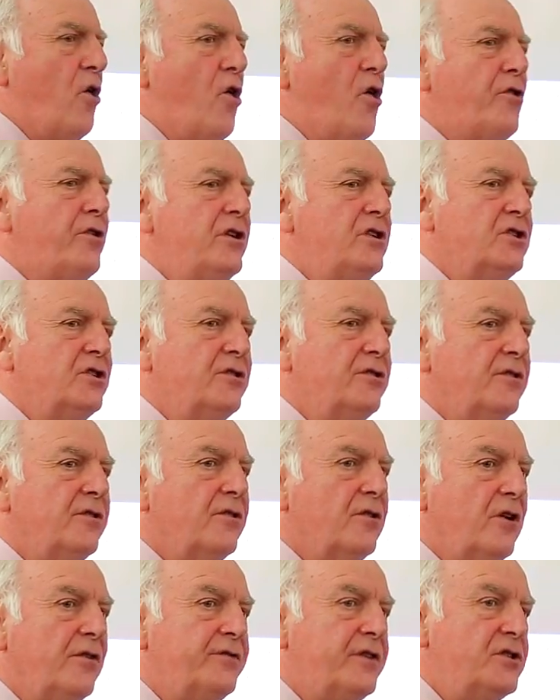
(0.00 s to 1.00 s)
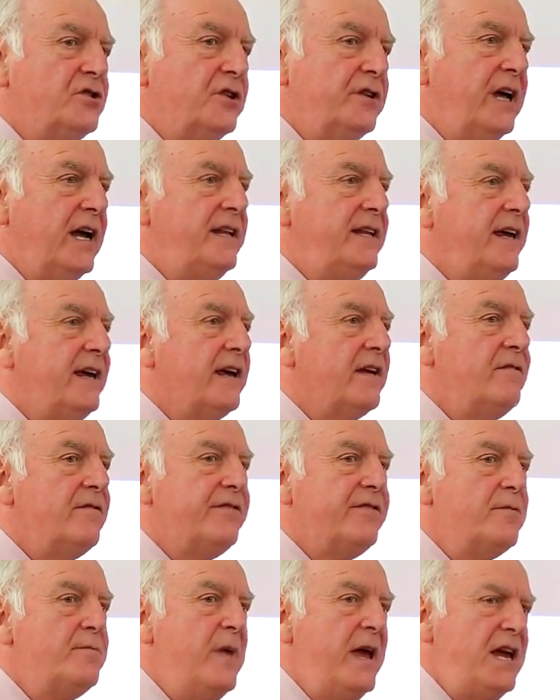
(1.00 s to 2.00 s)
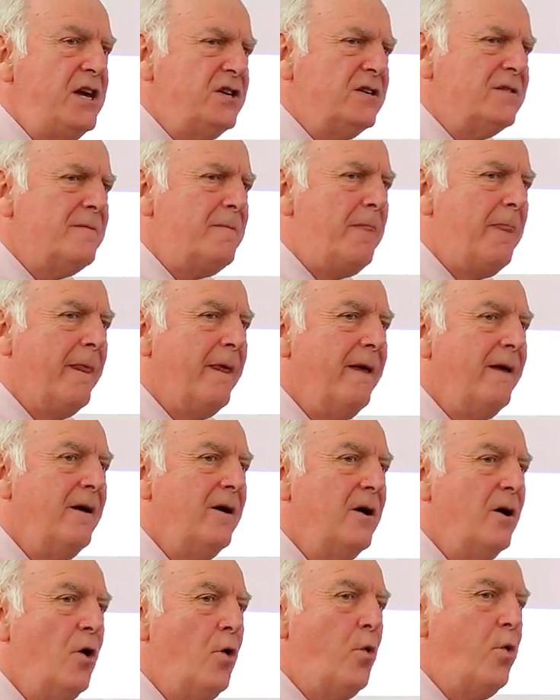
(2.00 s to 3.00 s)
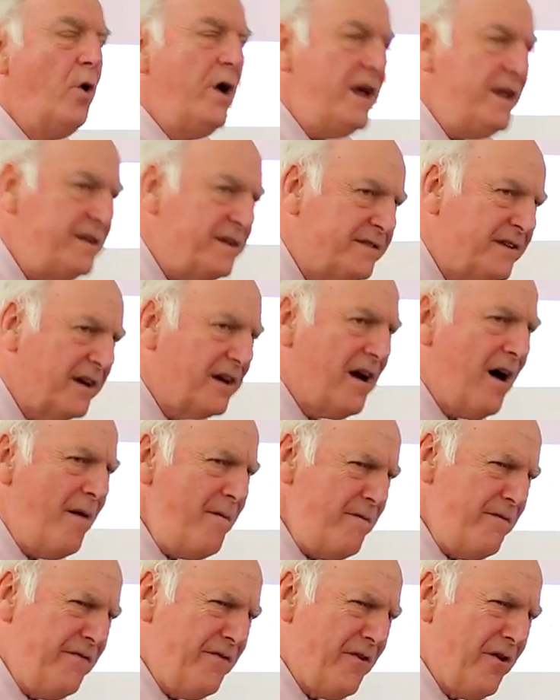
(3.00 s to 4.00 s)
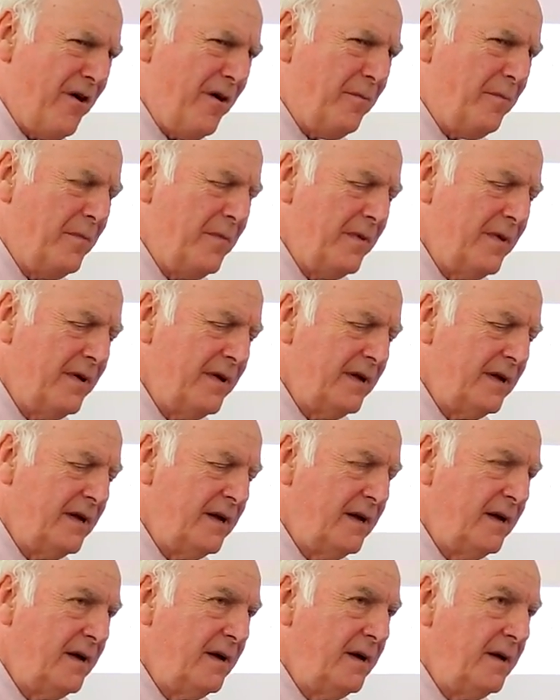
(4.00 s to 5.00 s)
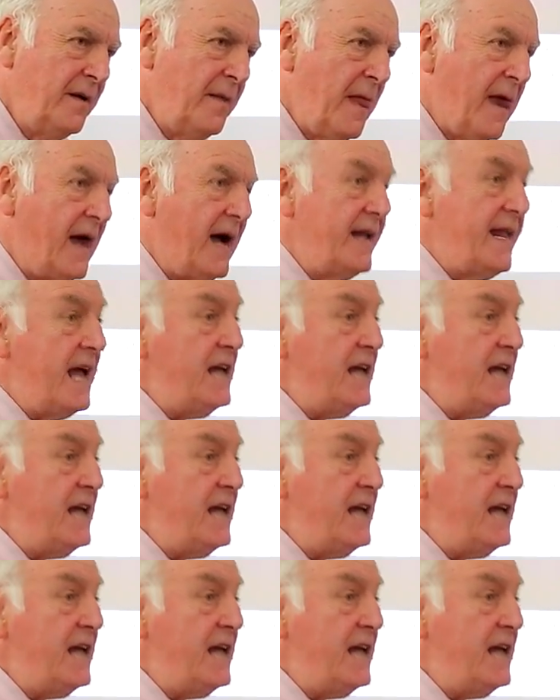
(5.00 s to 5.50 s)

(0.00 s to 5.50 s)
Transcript: origin of the genetic information? Where did it come from? And